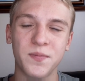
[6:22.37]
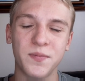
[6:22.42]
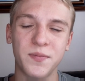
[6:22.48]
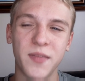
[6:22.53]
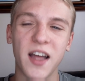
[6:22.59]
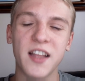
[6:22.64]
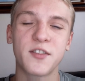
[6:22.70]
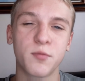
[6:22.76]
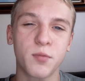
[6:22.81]

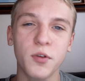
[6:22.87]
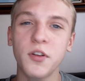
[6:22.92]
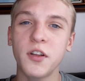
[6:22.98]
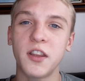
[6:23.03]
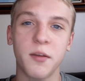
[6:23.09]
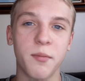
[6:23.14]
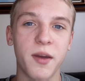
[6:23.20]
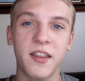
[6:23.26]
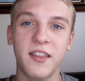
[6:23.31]
That's really
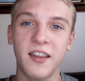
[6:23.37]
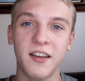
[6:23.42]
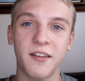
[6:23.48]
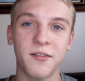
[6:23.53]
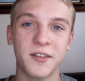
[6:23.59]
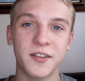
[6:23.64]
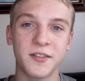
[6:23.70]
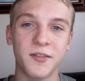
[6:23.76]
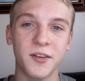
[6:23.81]
the main thing of
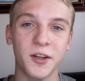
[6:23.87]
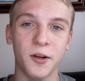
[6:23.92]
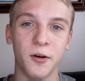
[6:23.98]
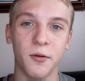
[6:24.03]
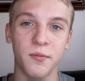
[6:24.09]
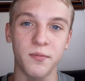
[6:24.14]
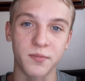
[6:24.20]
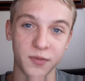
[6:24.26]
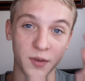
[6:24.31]
this
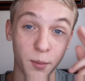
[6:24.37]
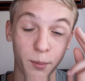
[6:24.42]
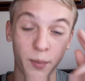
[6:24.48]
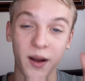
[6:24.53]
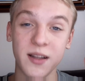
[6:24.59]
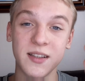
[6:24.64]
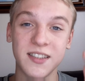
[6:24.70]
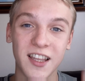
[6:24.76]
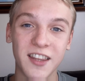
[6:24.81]
video. The
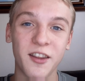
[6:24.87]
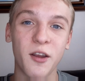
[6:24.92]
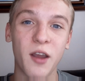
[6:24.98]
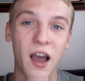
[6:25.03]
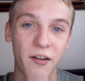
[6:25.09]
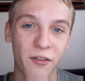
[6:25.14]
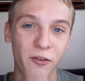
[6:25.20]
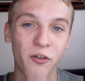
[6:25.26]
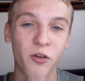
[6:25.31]
mindset that you
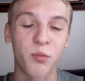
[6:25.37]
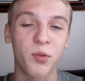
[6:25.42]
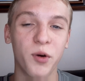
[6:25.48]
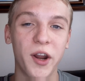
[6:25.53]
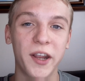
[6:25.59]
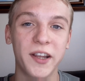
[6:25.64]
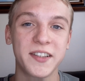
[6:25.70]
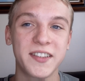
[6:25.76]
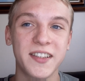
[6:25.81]
have over
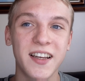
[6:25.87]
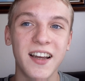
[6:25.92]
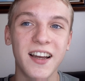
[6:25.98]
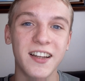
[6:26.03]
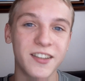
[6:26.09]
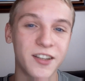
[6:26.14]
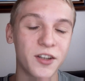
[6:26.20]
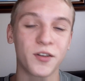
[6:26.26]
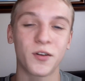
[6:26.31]
breaks
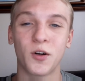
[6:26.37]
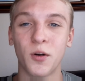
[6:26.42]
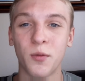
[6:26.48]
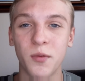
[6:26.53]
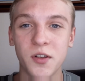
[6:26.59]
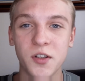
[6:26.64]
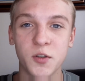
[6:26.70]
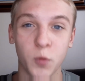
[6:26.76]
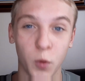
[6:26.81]

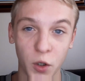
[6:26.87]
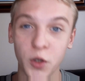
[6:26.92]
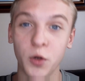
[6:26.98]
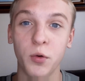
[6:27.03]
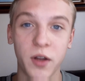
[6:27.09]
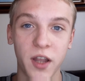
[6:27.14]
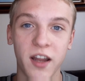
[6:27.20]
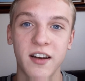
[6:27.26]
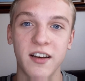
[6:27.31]
determines what you'll
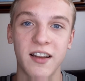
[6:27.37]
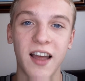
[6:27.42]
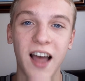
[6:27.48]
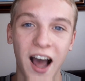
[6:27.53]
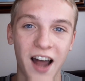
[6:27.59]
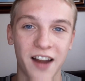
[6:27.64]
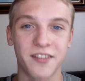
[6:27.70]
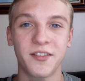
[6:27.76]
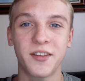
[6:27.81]
get
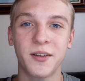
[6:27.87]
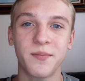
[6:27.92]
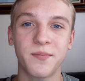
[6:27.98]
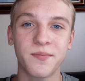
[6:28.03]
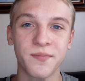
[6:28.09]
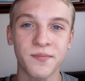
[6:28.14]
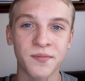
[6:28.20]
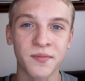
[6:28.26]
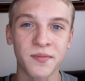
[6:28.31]
out of them.
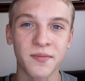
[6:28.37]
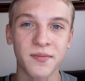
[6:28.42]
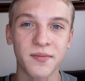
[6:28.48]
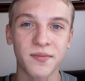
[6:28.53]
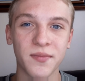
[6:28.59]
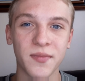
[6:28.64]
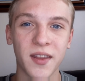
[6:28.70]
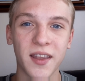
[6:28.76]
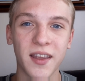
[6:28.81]

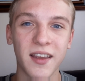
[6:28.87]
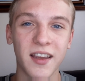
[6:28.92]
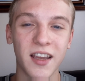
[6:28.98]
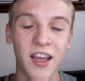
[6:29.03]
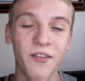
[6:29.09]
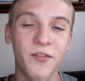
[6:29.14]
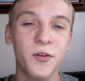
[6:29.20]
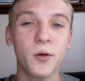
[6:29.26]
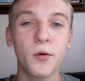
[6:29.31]

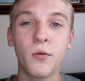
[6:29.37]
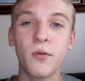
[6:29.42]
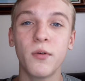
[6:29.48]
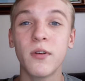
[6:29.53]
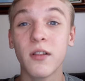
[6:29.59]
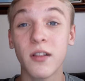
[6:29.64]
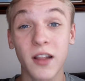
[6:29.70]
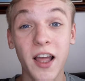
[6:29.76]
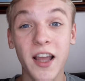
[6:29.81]
If you
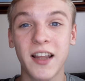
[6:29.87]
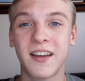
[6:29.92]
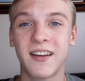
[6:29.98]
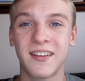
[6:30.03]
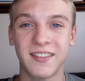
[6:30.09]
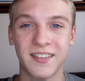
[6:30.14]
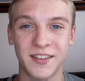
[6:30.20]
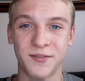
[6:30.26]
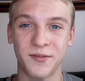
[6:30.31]
like
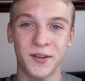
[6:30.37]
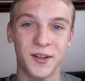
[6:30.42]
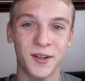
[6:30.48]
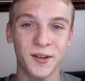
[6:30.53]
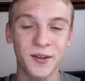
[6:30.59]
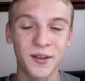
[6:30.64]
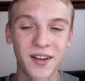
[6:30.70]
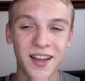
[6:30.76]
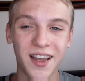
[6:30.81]
this
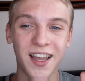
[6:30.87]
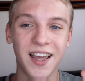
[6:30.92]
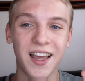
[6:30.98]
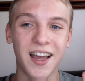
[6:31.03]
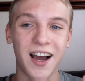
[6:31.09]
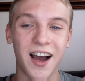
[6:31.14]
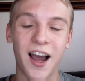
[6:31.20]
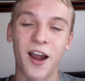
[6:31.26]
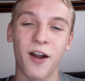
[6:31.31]
video,
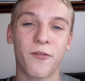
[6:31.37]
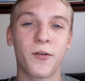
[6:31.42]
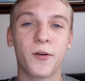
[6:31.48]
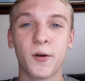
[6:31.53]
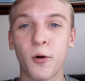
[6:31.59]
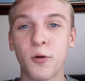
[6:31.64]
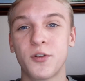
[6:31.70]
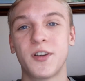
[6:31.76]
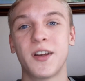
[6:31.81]
I offer
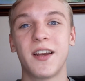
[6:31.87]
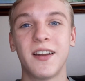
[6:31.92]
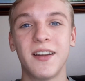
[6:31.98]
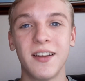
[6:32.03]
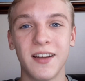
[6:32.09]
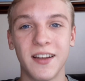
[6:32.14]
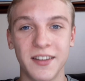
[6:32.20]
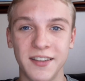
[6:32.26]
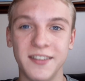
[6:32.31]
coaching
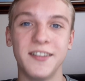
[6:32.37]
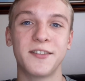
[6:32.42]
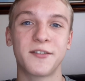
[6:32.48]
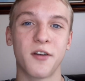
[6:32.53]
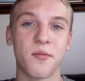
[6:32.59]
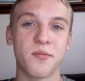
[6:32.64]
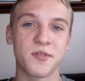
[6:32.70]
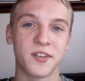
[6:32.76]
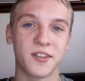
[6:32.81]
in the
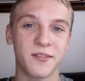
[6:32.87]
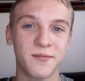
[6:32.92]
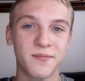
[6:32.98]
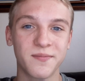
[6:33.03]
description.